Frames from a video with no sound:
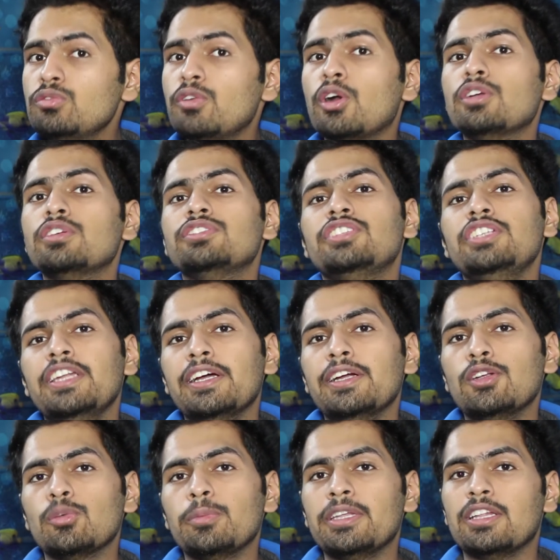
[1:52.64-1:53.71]
want Srinagar
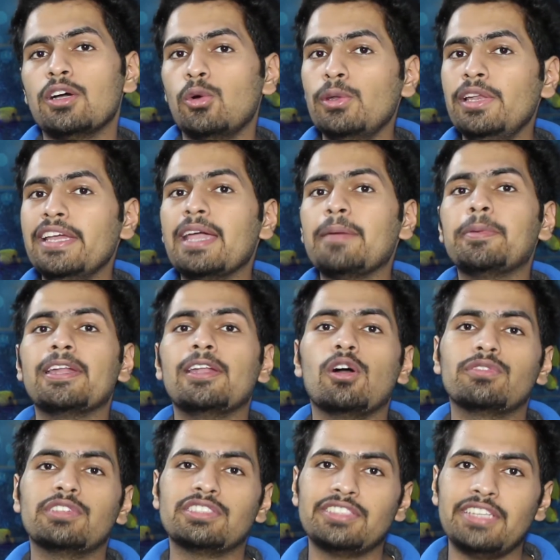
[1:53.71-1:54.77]
to be the only capital of
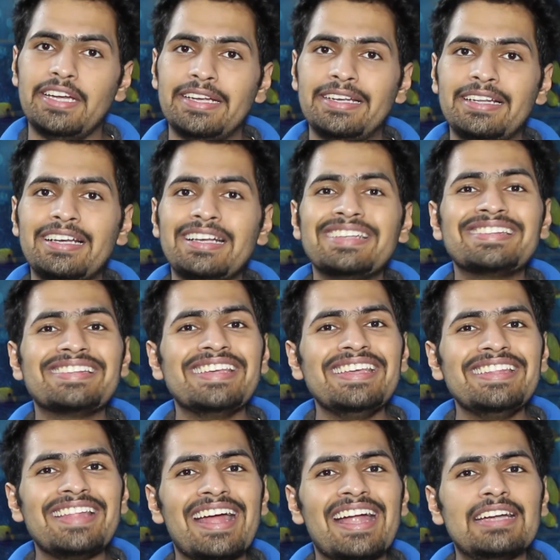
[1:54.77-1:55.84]
the state say
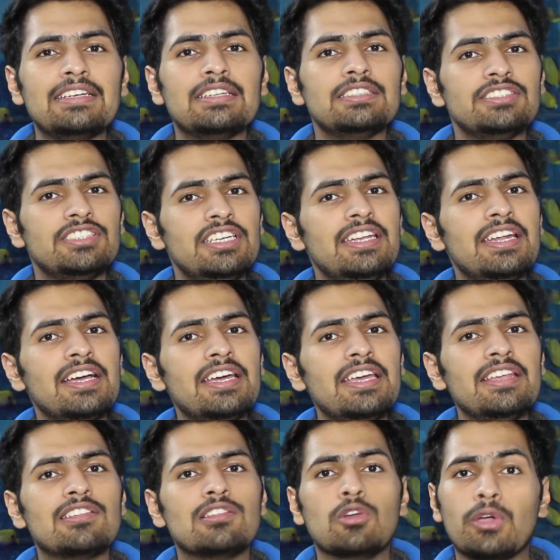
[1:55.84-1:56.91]
that Srinagar
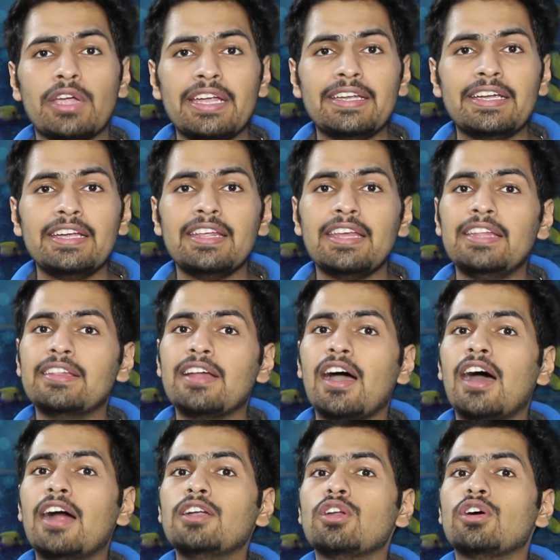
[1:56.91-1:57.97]
is located in the
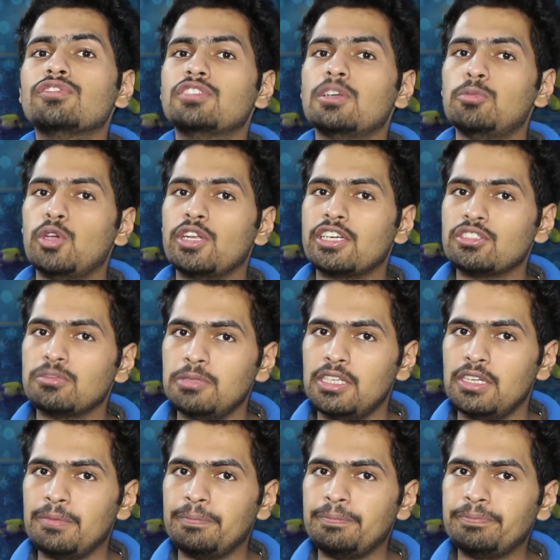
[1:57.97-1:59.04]
heart of Jammu and Kashmir.
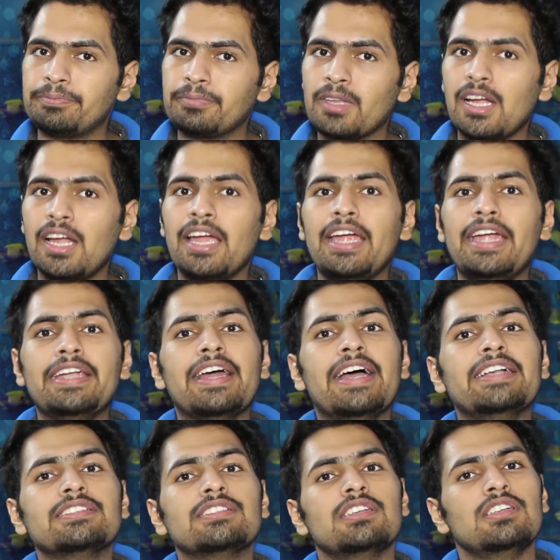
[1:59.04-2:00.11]
It
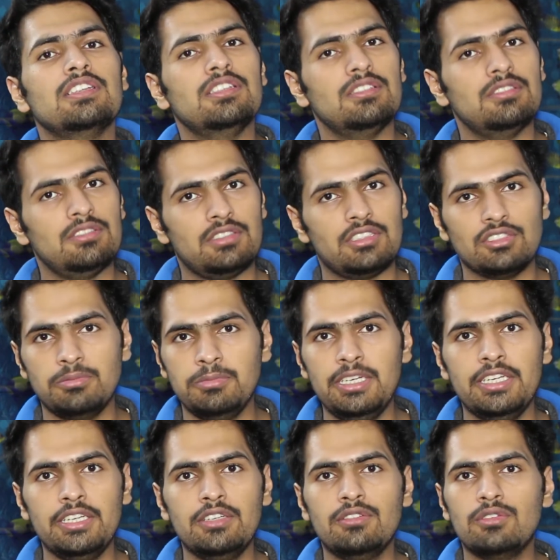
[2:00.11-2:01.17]
has
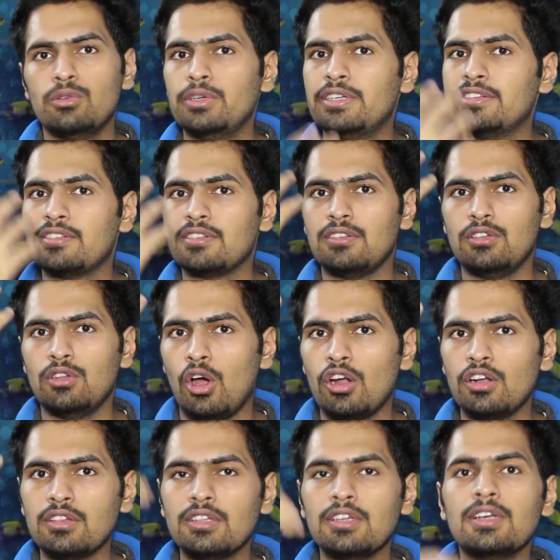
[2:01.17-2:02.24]
Kashmir to its
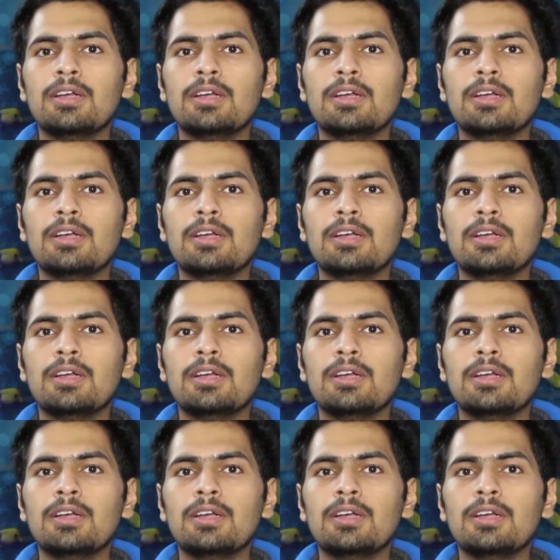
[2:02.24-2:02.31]
north,